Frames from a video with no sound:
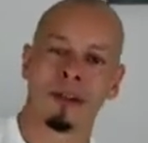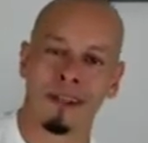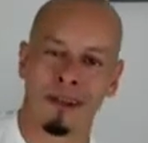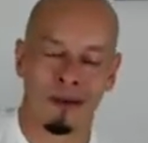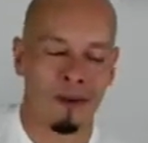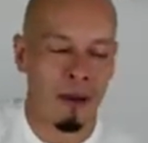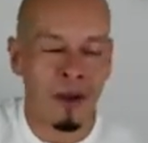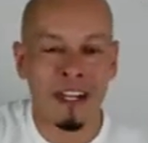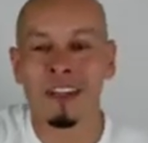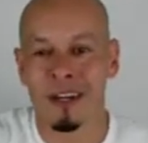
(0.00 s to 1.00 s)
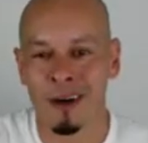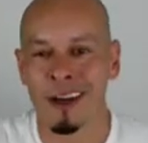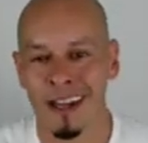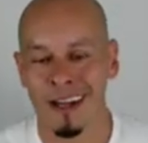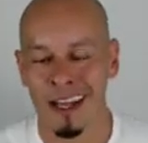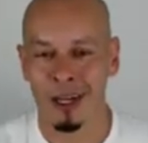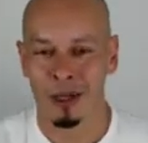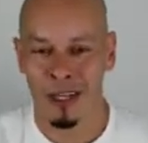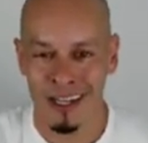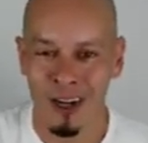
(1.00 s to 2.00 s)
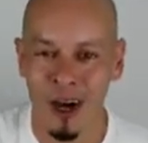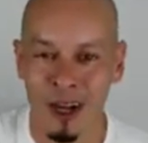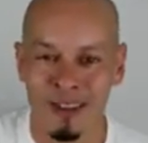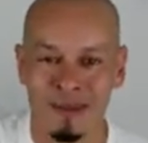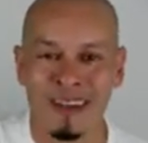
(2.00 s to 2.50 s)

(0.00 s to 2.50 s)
and, I'm going to send her in like looking awesome,